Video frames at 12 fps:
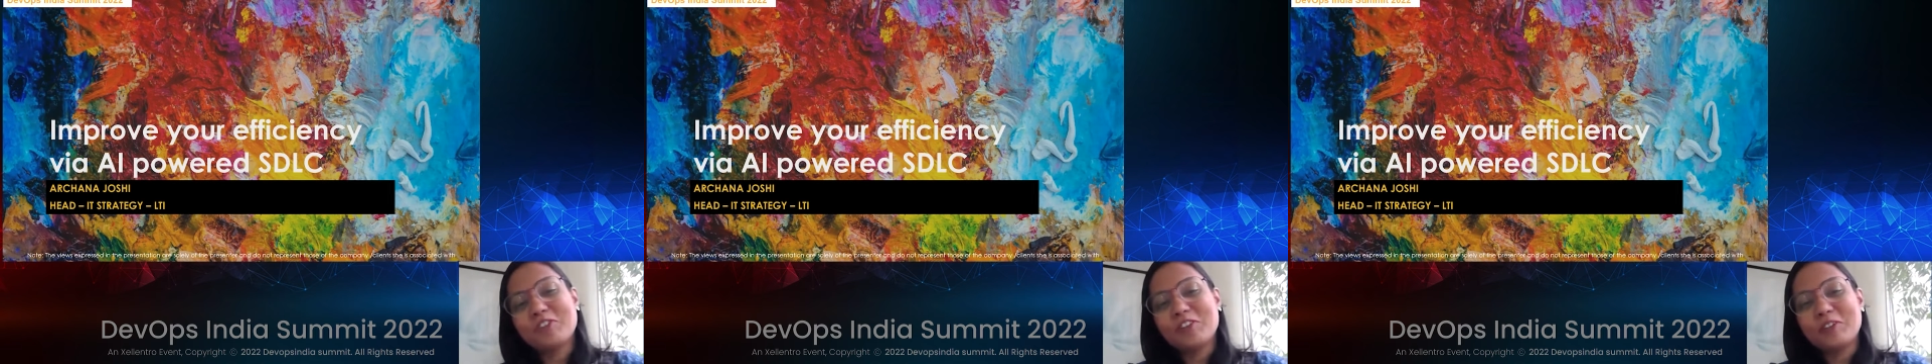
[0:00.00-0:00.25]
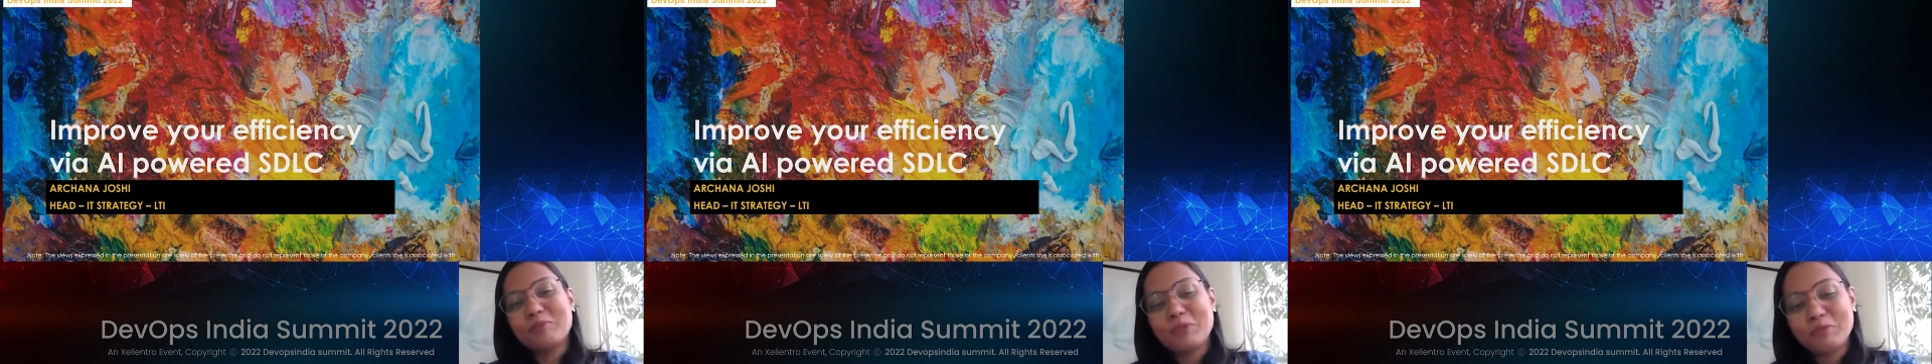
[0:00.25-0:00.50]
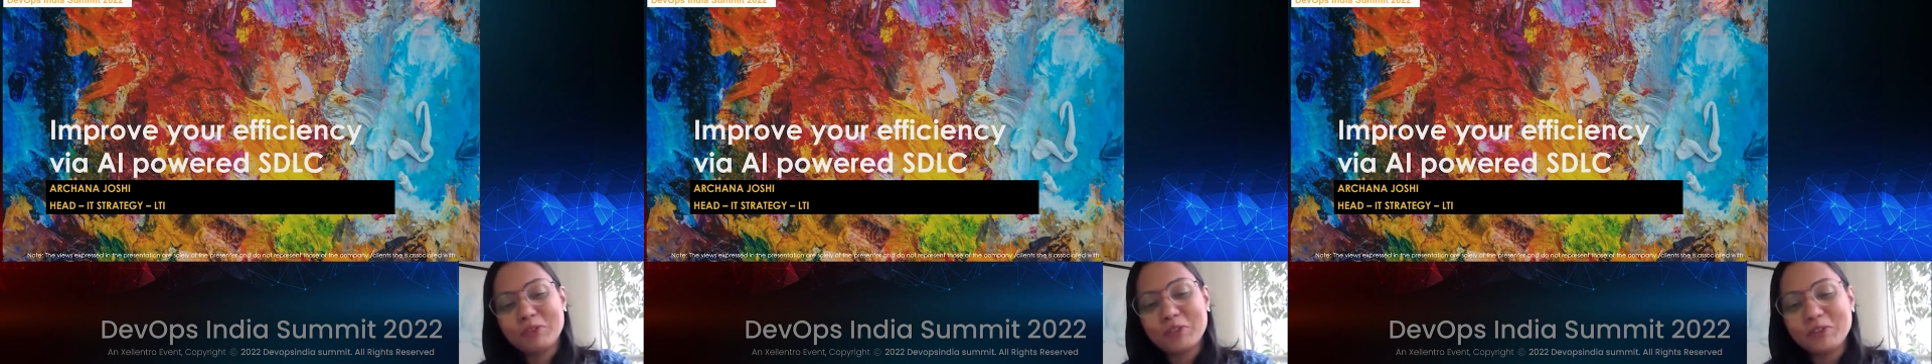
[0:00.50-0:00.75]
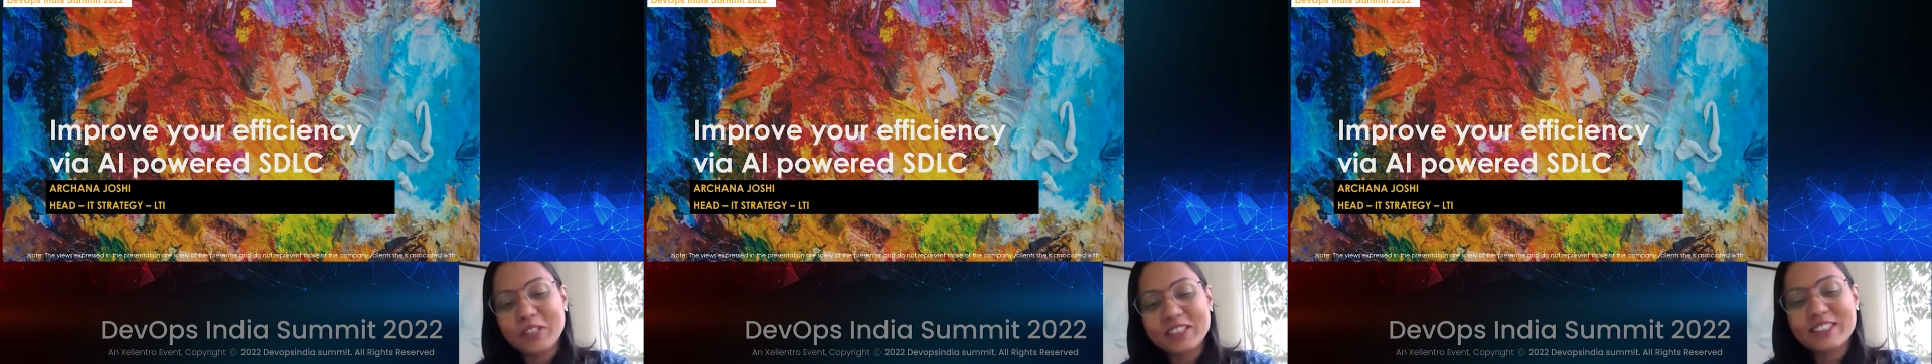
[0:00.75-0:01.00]
for people
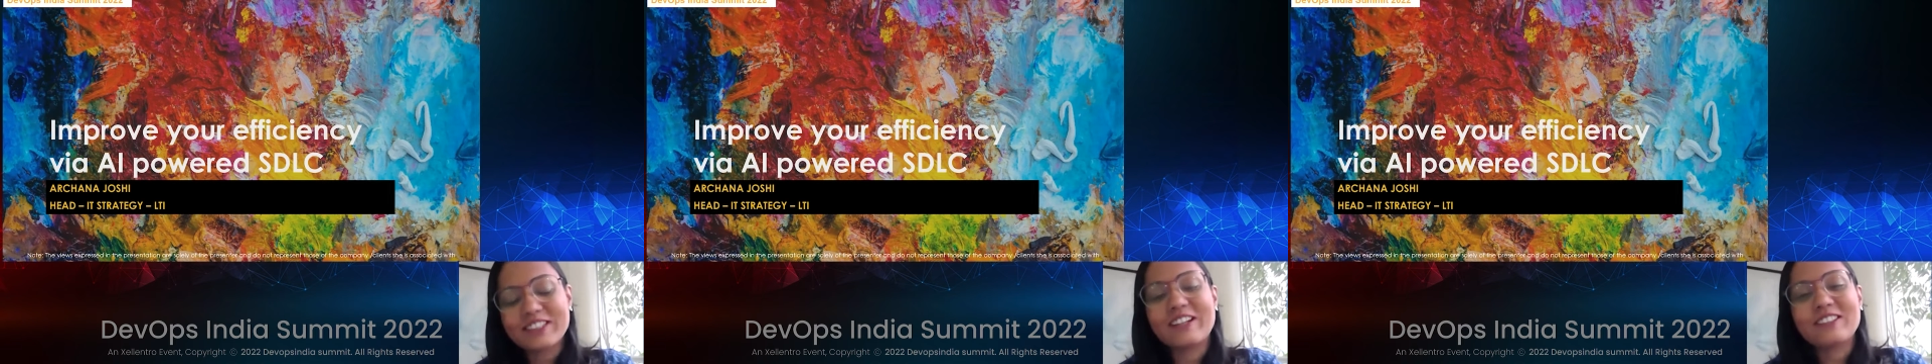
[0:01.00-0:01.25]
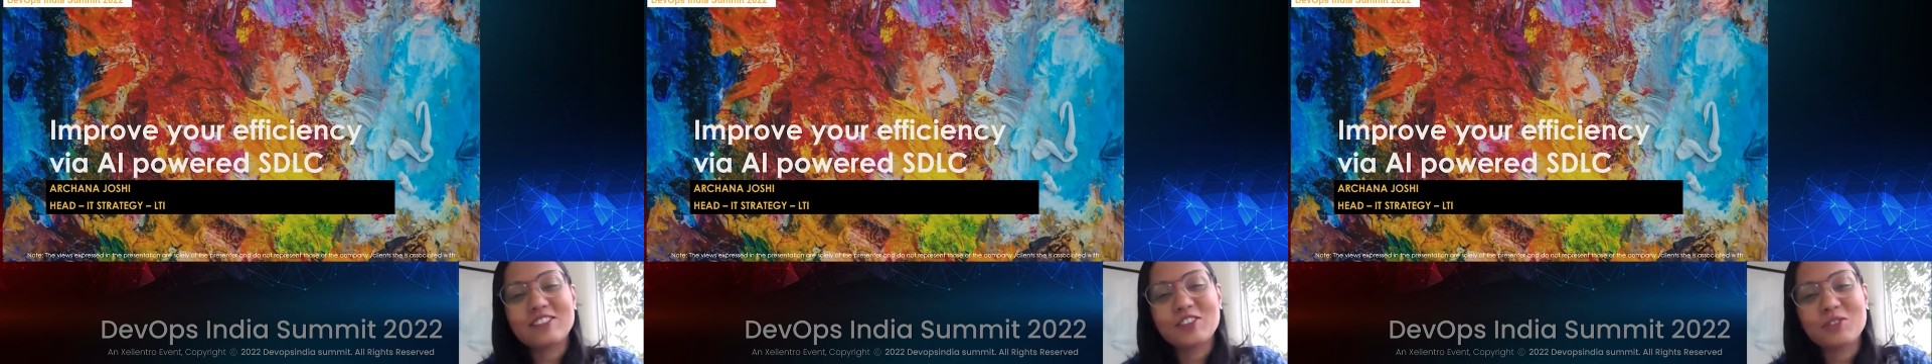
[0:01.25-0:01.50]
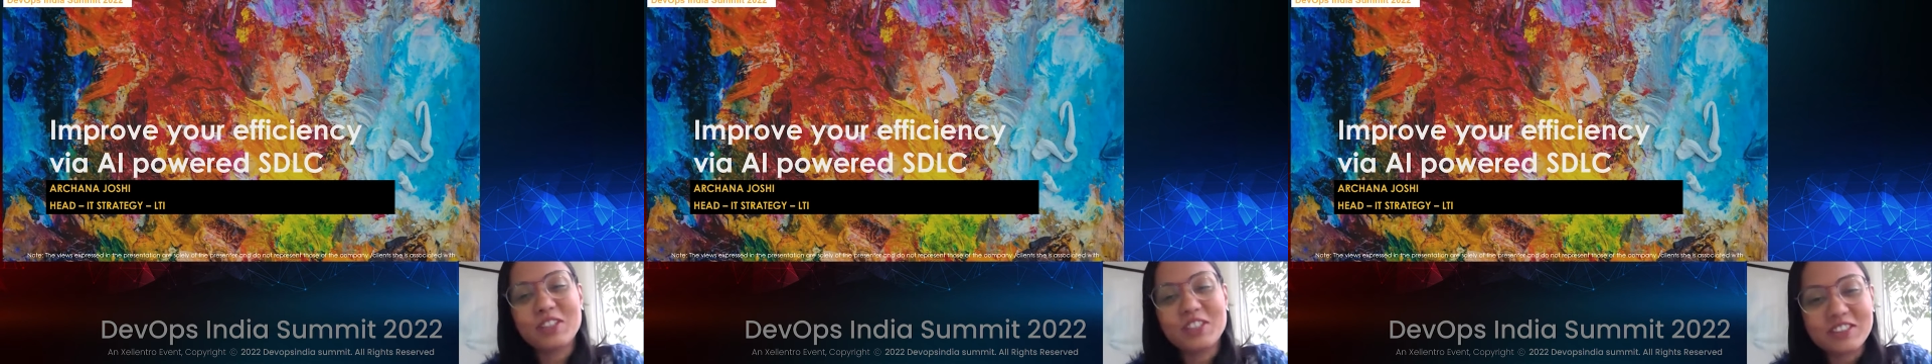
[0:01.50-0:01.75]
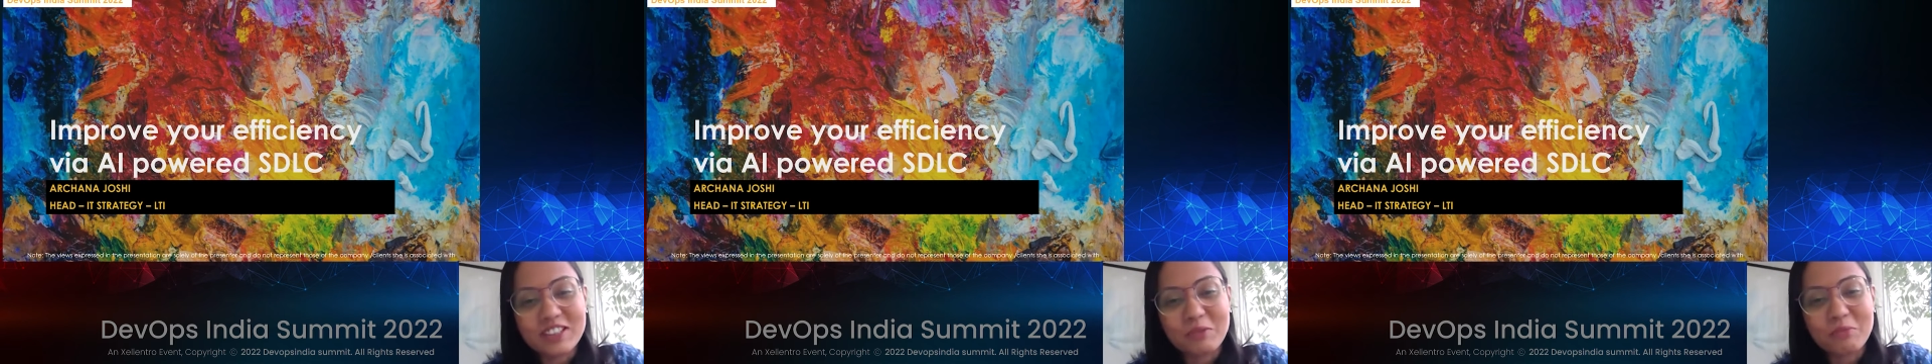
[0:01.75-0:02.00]
who get started to
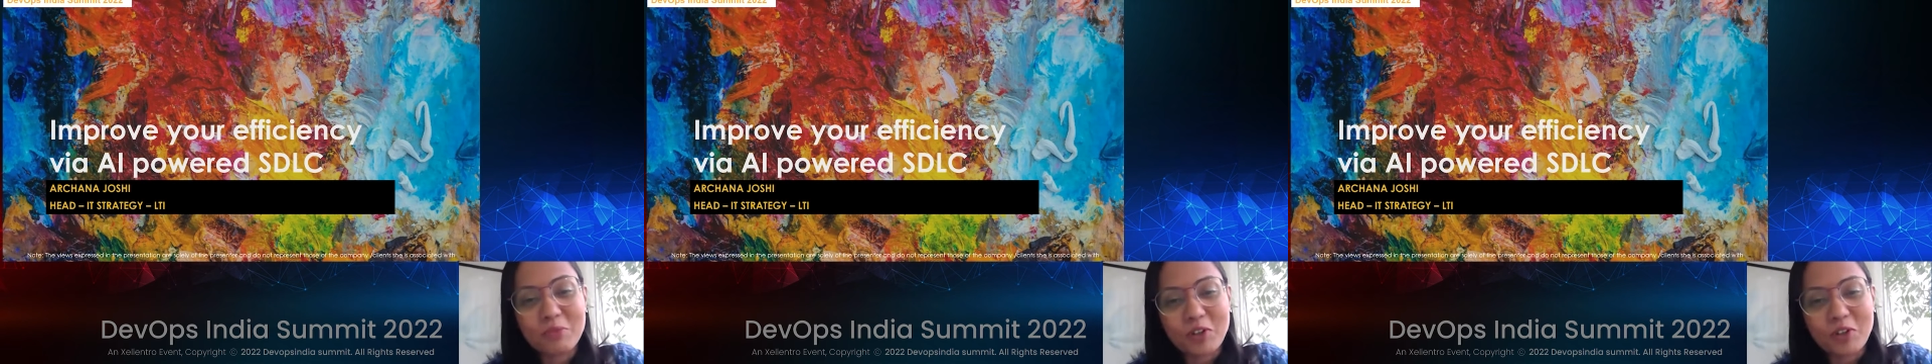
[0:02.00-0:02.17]
understand